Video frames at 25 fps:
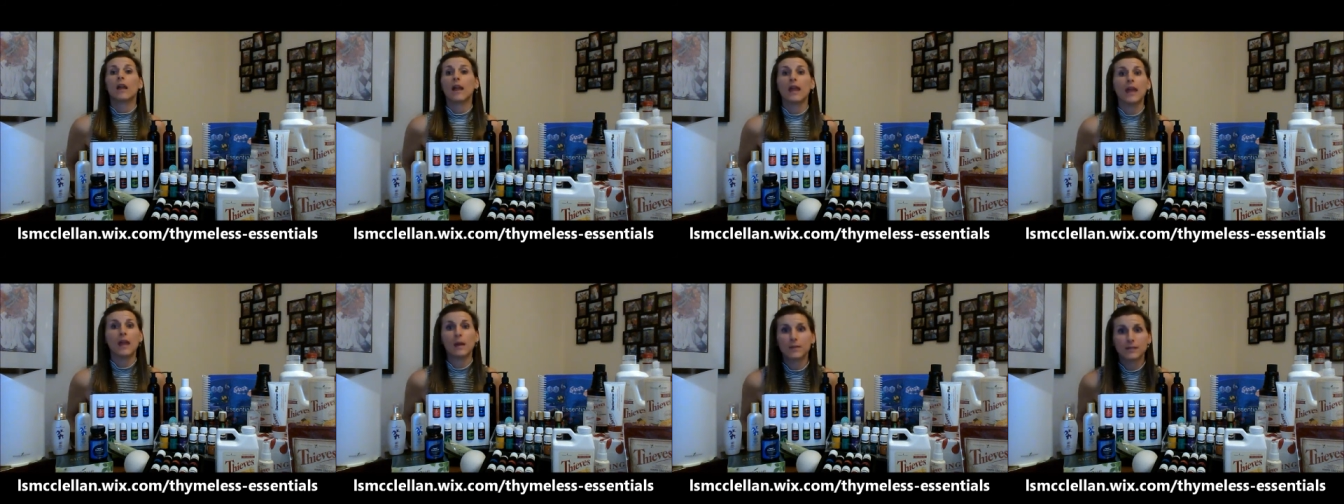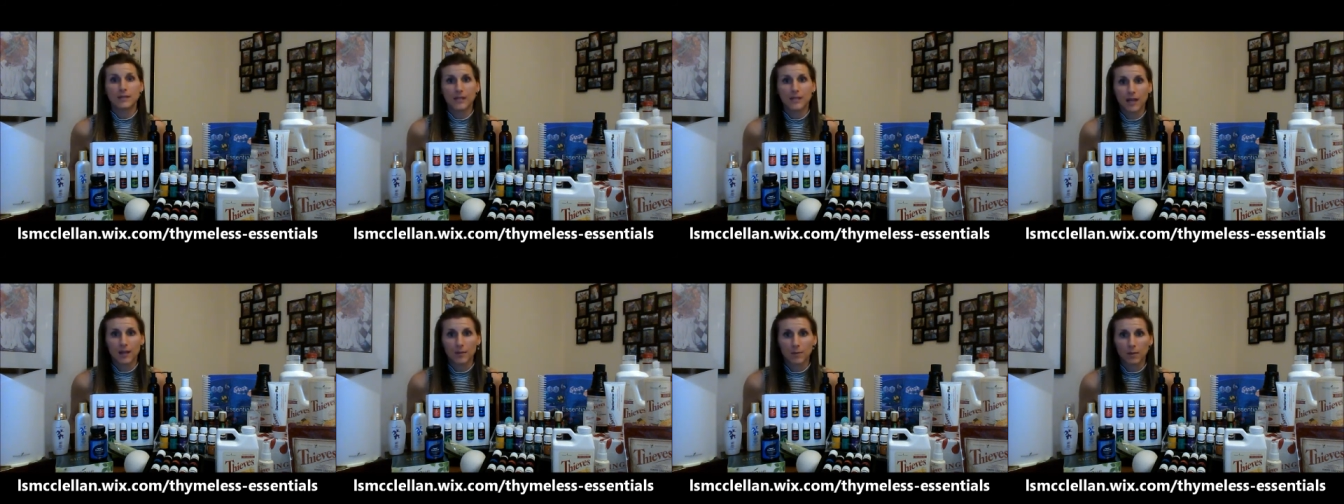It would
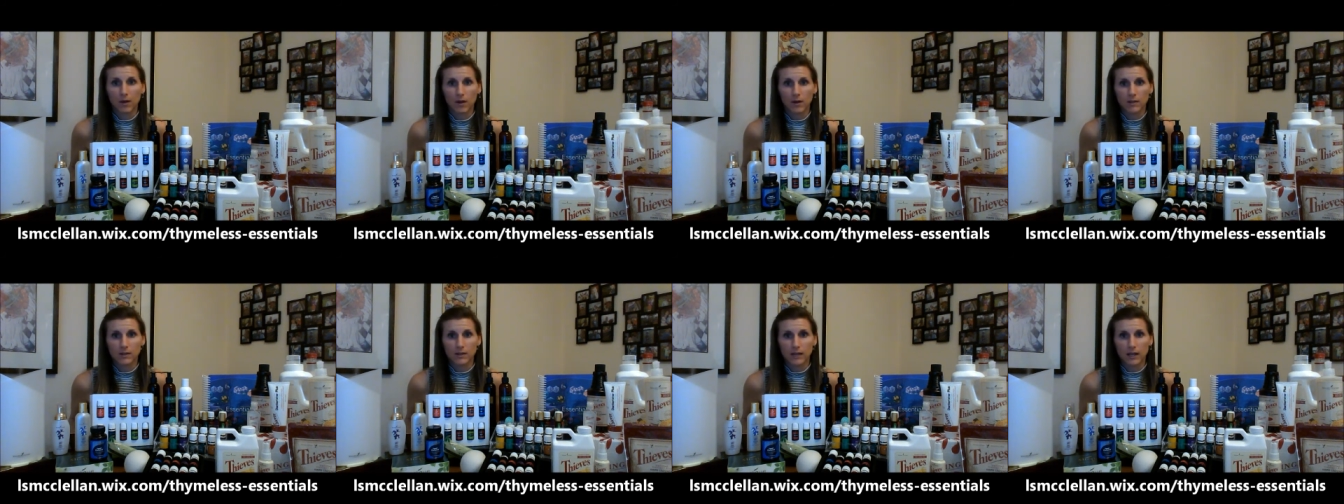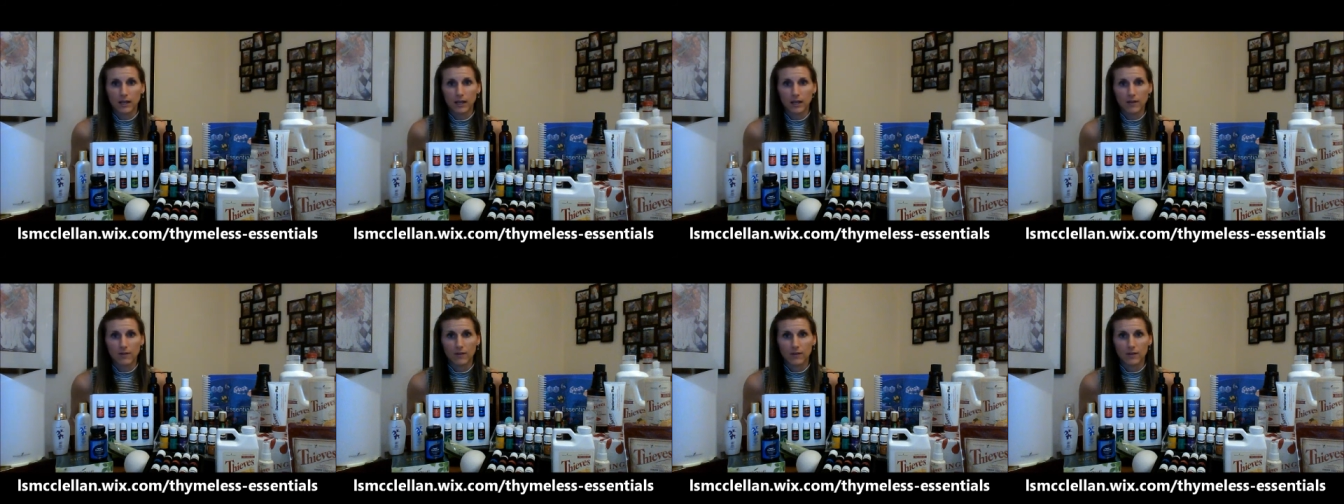take me all day
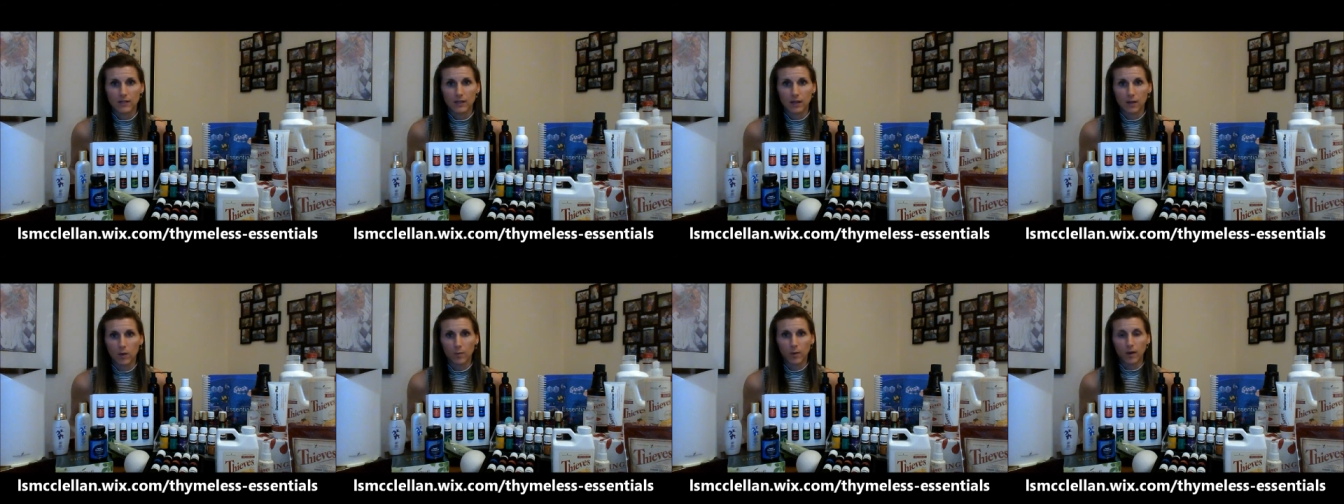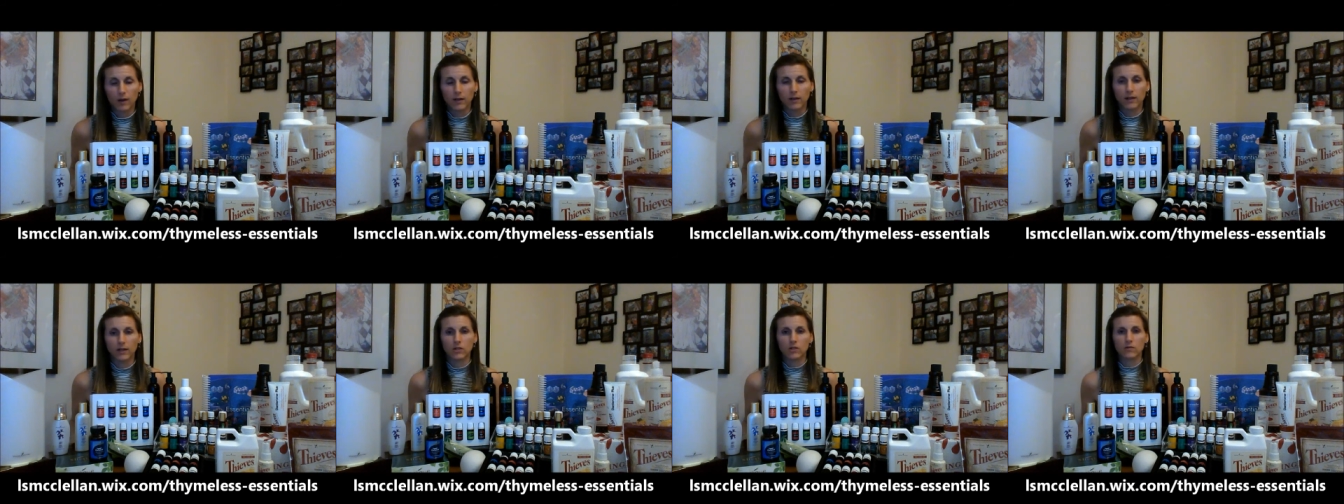to even tell you
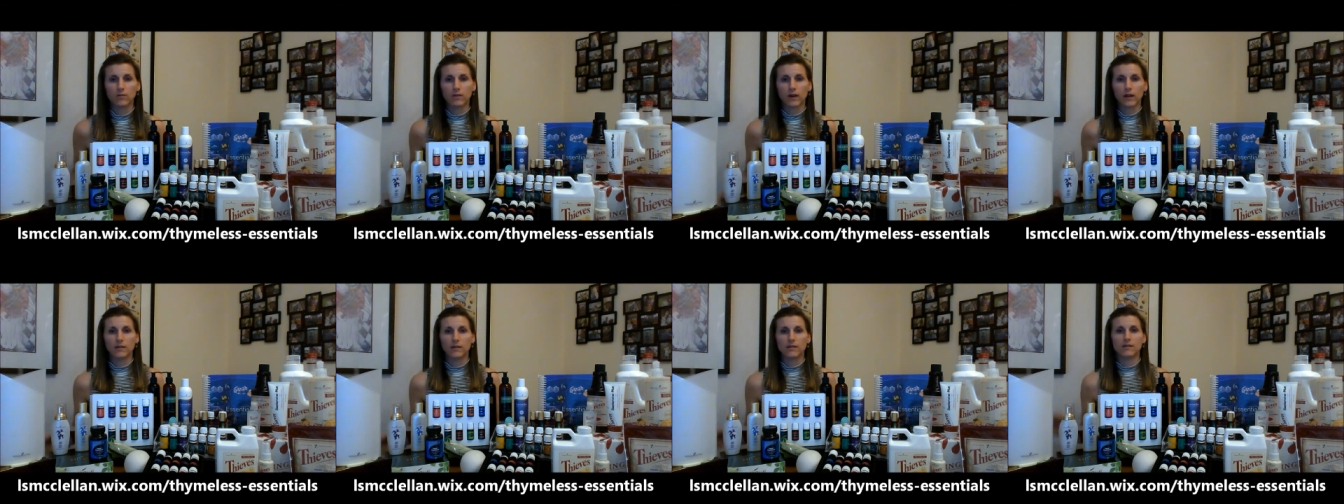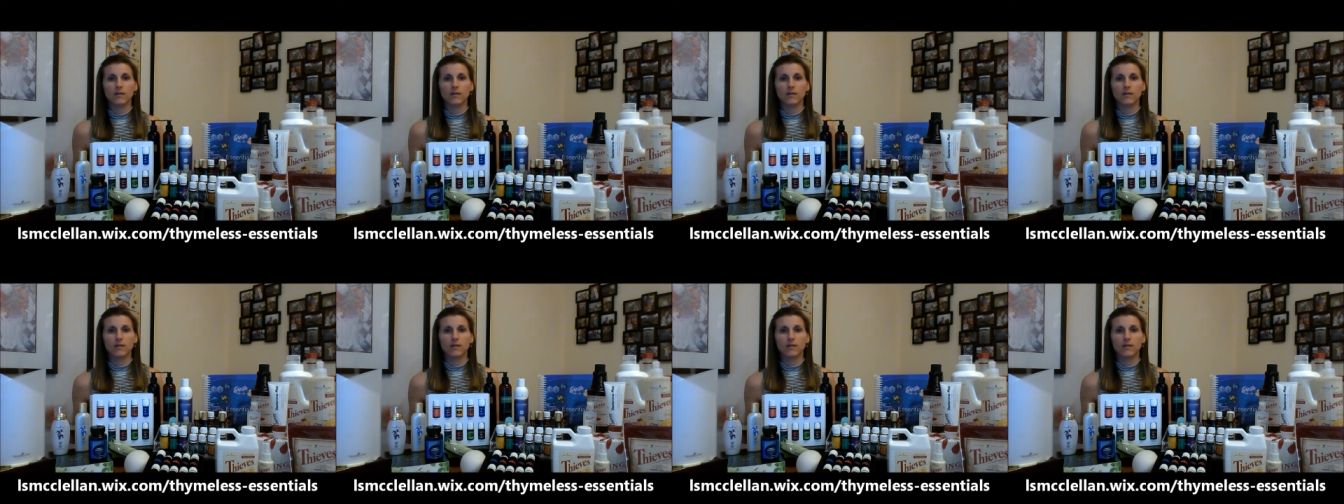about Nietzsche Red.